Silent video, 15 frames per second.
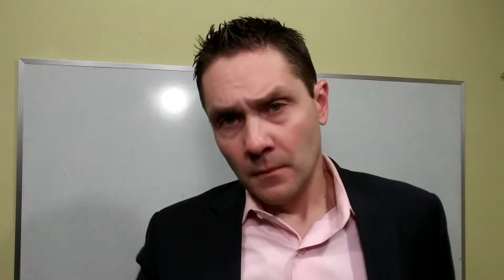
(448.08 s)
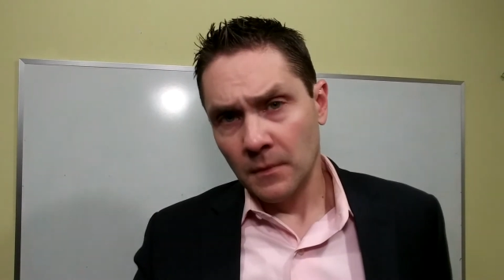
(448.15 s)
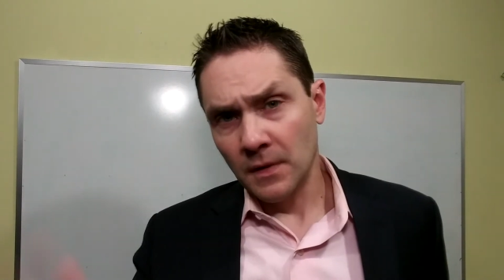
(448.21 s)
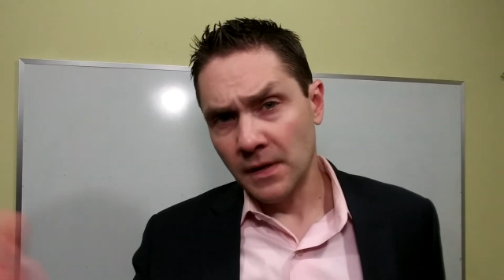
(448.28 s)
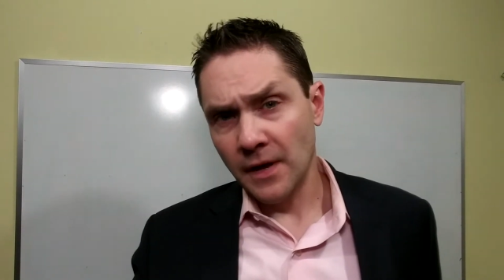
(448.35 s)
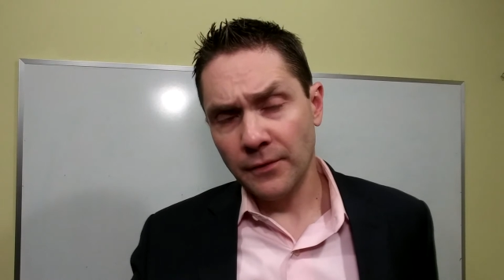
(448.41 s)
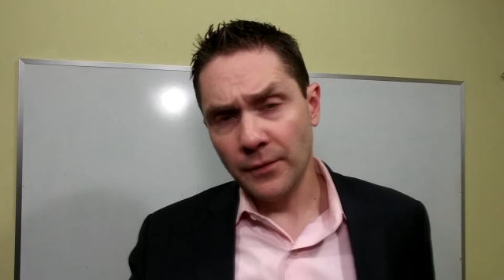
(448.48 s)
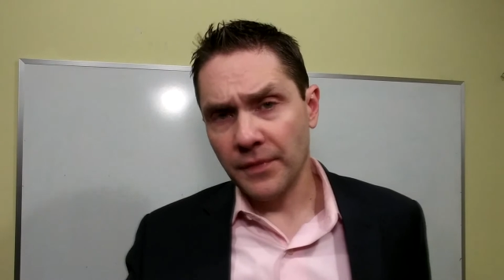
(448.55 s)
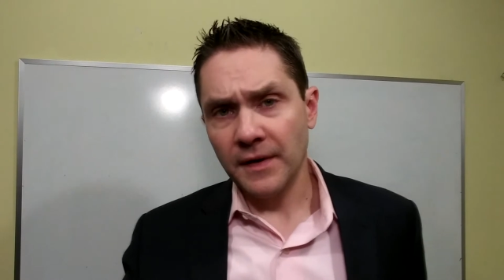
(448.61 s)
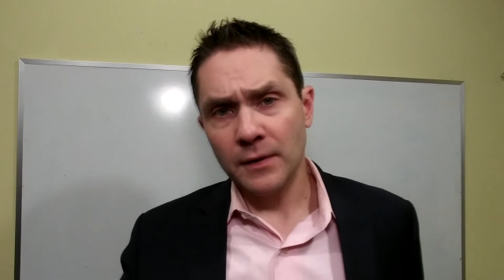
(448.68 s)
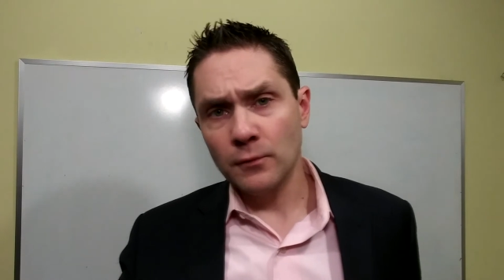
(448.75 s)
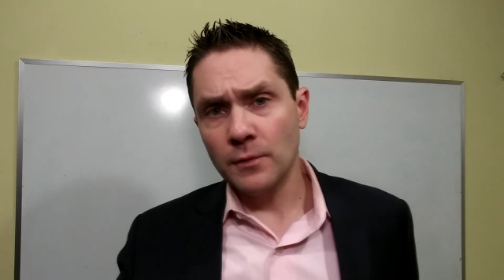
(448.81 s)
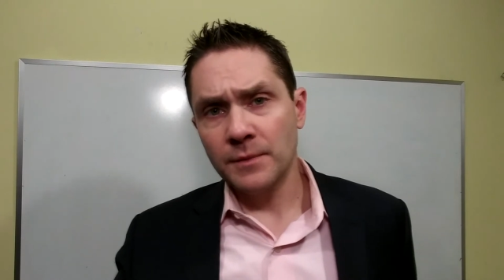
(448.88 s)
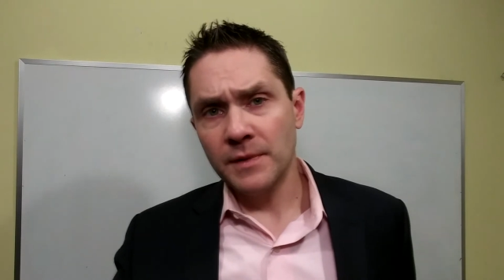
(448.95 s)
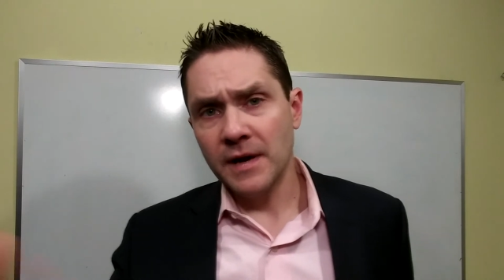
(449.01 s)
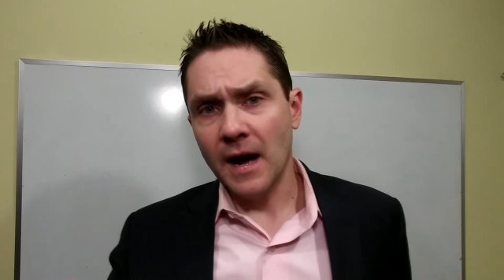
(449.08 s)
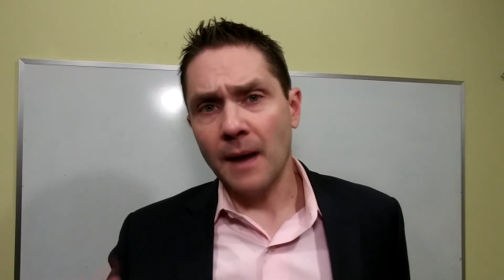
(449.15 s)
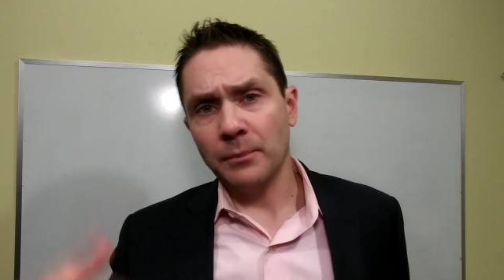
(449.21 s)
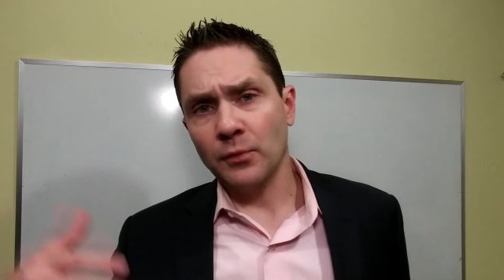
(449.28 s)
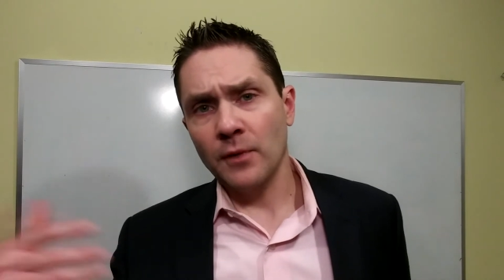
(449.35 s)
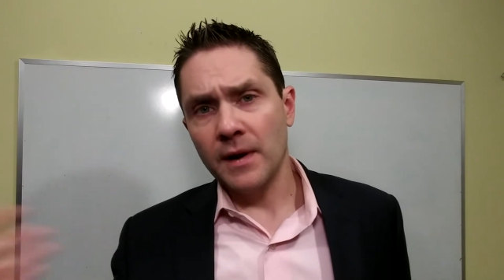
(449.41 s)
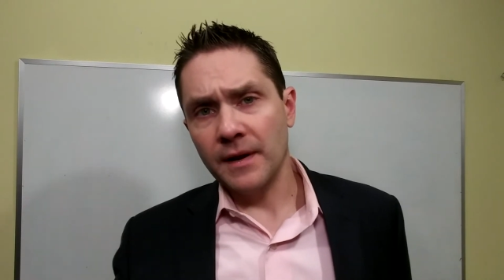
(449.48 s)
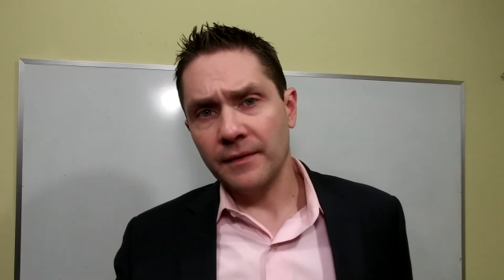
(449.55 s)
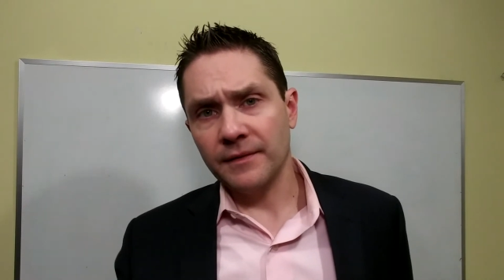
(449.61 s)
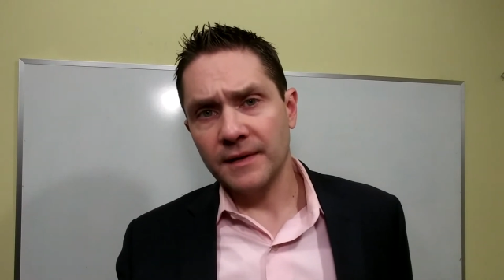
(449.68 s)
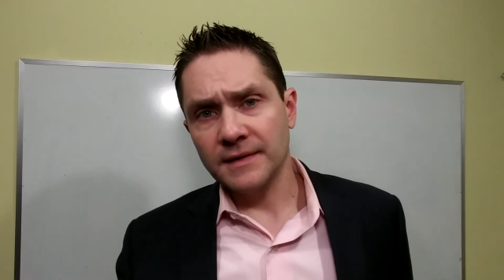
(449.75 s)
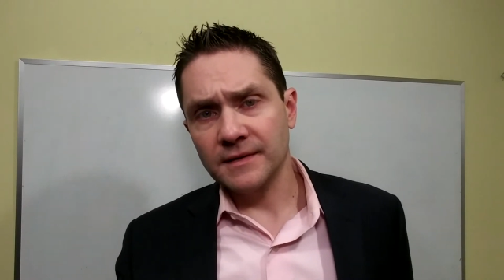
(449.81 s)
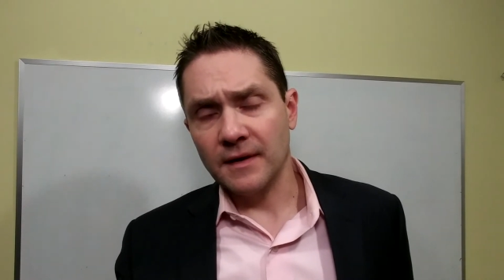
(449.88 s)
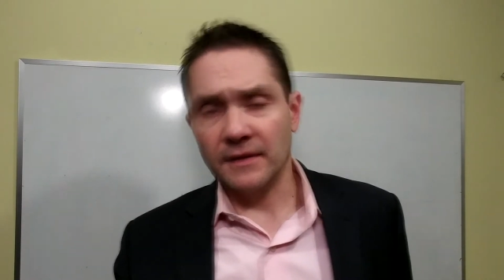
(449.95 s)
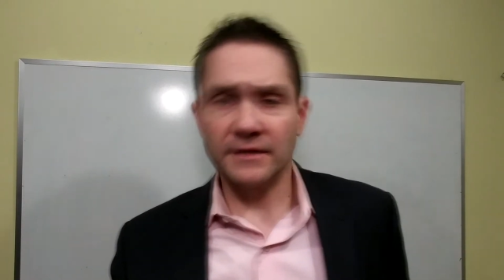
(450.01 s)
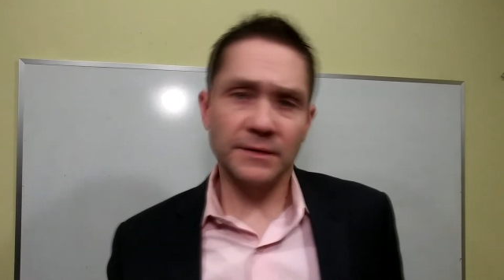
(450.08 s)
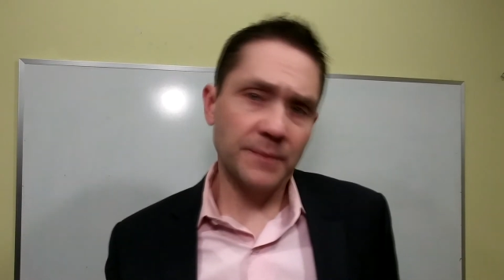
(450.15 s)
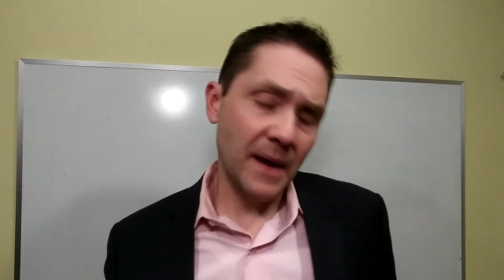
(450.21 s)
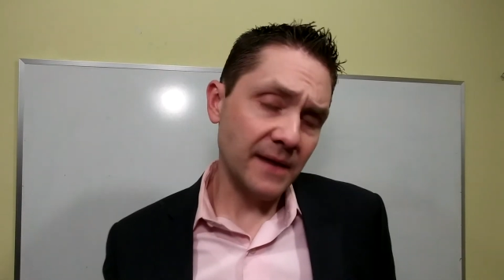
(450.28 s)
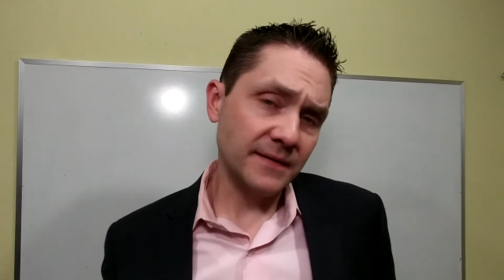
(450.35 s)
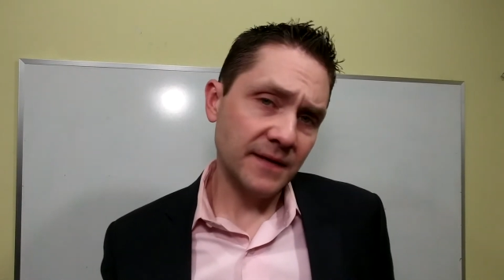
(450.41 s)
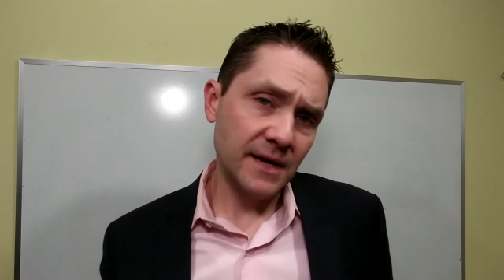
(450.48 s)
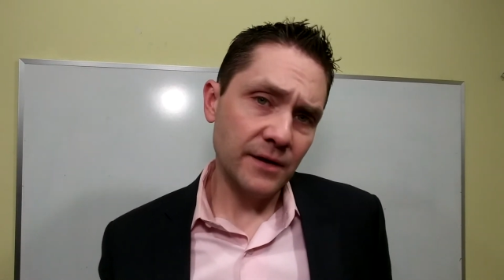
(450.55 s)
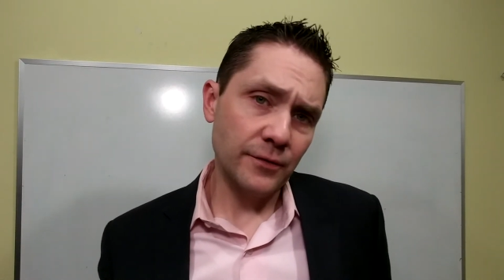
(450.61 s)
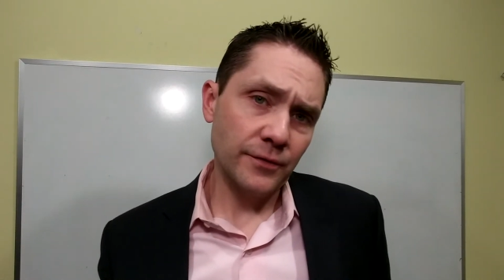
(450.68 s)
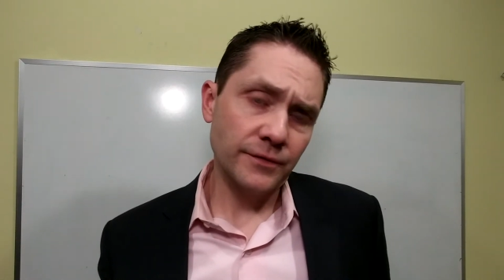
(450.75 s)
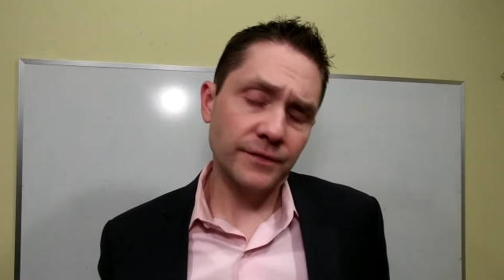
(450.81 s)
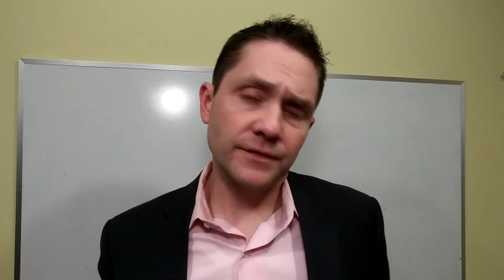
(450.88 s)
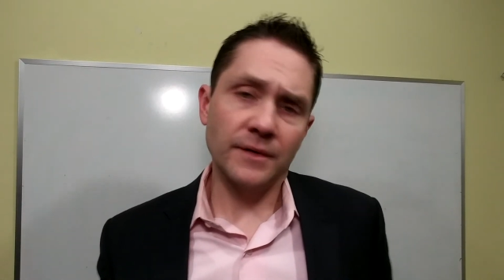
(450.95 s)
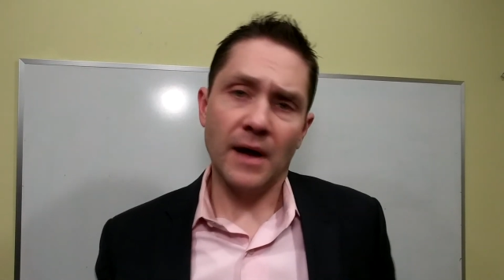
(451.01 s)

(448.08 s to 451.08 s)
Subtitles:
Another thing would be operating things like space heaters,